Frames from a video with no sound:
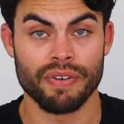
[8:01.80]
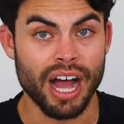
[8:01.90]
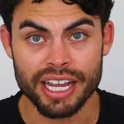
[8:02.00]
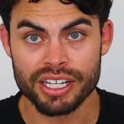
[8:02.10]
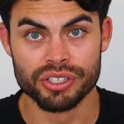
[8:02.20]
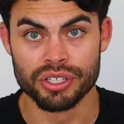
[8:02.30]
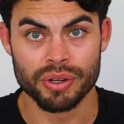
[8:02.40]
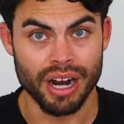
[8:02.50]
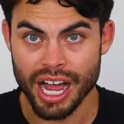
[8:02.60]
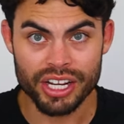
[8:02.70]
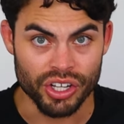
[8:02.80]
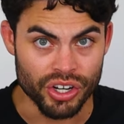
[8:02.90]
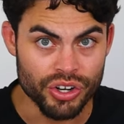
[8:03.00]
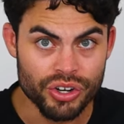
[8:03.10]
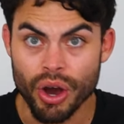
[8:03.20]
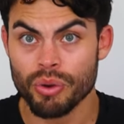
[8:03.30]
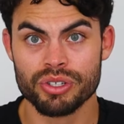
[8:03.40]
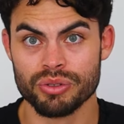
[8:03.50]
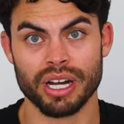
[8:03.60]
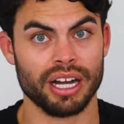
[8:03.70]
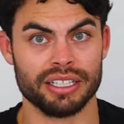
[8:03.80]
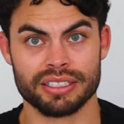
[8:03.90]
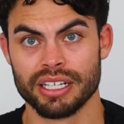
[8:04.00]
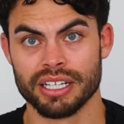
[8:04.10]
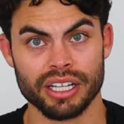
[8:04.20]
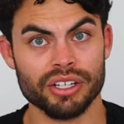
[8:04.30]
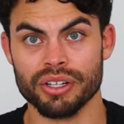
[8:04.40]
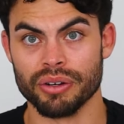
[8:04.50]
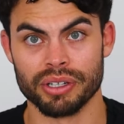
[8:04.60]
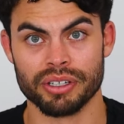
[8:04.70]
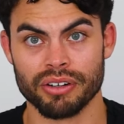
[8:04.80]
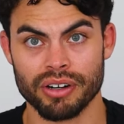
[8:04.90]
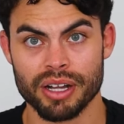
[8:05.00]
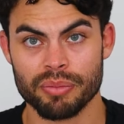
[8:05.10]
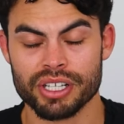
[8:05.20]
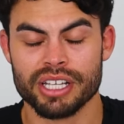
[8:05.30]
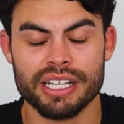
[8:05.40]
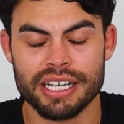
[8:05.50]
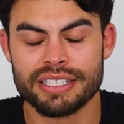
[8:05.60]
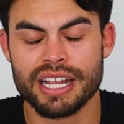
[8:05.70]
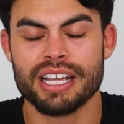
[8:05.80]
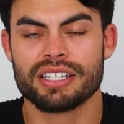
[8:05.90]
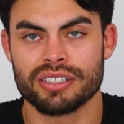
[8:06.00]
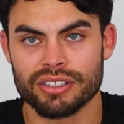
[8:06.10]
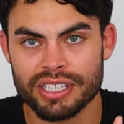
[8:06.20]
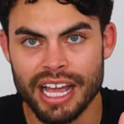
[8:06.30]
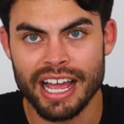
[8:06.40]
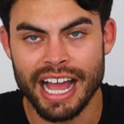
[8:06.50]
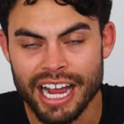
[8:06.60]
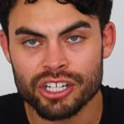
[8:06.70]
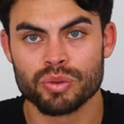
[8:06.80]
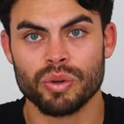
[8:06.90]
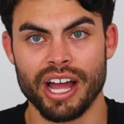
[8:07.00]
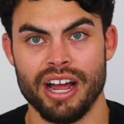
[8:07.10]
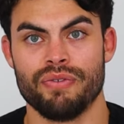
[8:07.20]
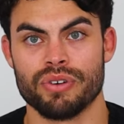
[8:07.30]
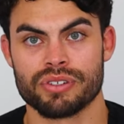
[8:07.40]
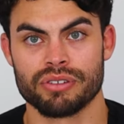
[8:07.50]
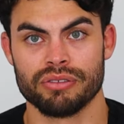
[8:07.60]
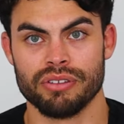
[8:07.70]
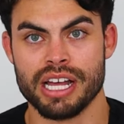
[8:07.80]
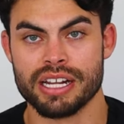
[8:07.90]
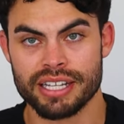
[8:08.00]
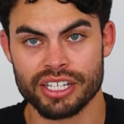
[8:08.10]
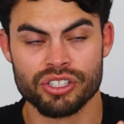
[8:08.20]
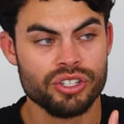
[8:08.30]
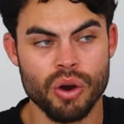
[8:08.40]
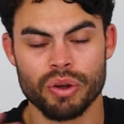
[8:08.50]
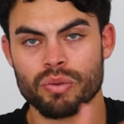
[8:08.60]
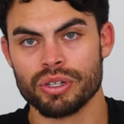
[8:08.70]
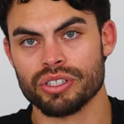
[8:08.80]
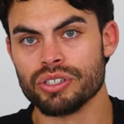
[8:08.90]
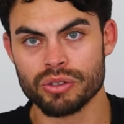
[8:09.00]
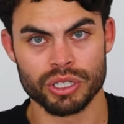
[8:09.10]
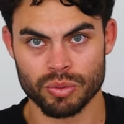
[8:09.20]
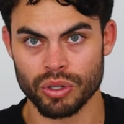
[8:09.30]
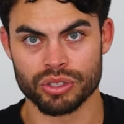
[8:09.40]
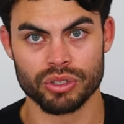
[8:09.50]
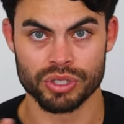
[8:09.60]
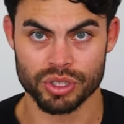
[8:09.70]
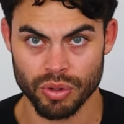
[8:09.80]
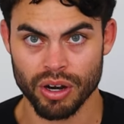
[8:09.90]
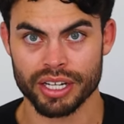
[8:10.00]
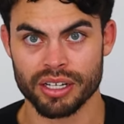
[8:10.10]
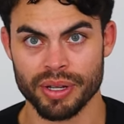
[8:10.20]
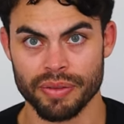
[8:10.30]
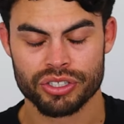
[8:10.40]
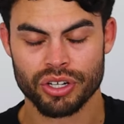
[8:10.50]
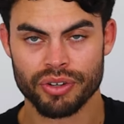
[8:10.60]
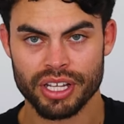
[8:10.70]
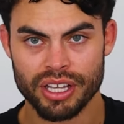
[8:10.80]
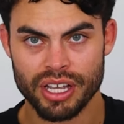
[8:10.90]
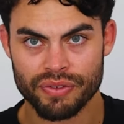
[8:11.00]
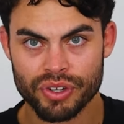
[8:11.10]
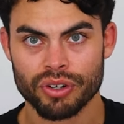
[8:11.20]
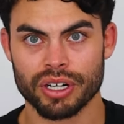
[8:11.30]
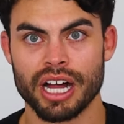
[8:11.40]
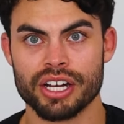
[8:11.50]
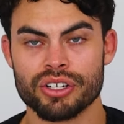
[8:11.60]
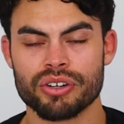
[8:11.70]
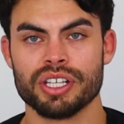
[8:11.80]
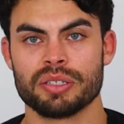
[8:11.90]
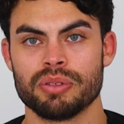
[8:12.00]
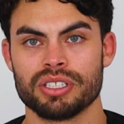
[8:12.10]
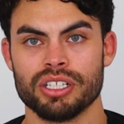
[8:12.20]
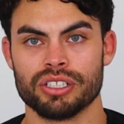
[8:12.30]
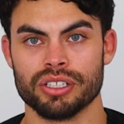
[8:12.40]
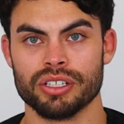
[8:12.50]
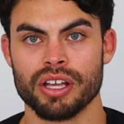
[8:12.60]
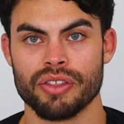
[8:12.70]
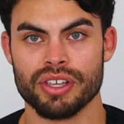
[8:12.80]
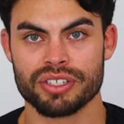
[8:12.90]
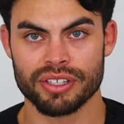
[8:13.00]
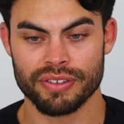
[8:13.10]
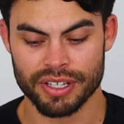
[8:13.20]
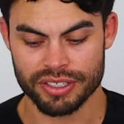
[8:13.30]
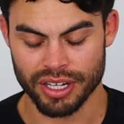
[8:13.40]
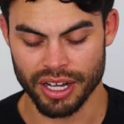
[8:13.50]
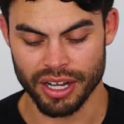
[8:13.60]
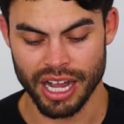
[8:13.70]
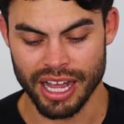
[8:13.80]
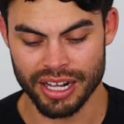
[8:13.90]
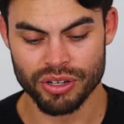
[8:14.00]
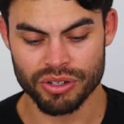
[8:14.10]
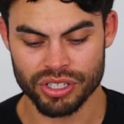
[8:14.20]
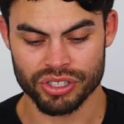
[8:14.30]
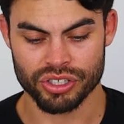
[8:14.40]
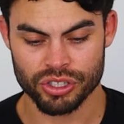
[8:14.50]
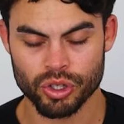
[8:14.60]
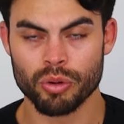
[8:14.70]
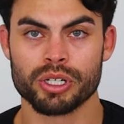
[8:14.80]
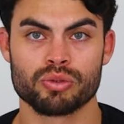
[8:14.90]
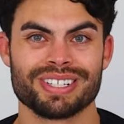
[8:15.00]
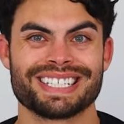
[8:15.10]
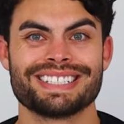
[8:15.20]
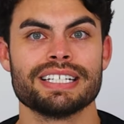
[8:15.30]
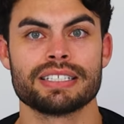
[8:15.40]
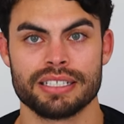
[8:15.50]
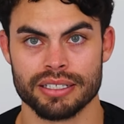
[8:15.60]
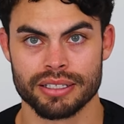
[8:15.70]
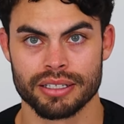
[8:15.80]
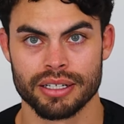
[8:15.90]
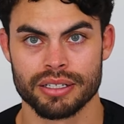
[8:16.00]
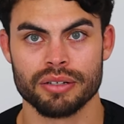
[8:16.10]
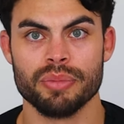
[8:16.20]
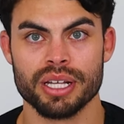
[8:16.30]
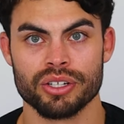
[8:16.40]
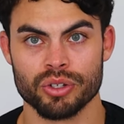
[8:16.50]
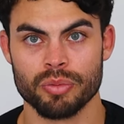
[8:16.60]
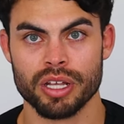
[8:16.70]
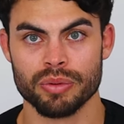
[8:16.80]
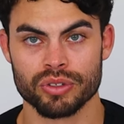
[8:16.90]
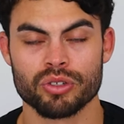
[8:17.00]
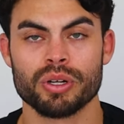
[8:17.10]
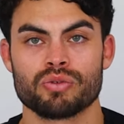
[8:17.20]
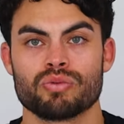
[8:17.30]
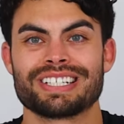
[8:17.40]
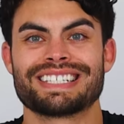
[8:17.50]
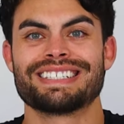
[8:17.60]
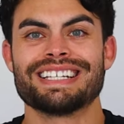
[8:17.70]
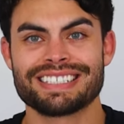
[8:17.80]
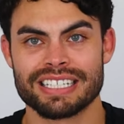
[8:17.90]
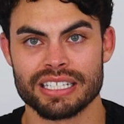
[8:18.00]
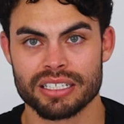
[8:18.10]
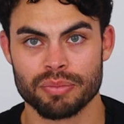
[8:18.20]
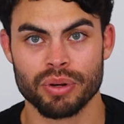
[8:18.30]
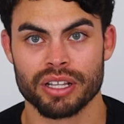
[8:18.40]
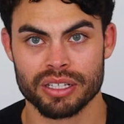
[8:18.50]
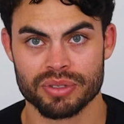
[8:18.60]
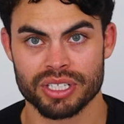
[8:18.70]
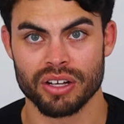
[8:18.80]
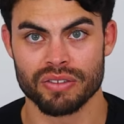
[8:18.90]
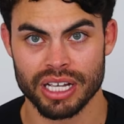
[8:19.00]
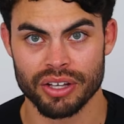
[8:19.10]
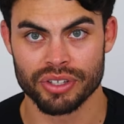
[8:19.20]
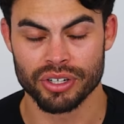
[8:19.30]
If I can do it, I know you guys can do it, all right? But it takes actual effort and it takes knowing what to do as well too, which is where I come So if you're a guy and you're in this position, I notice there's so much resistance to meeting new people, so much resistance to putting themselves out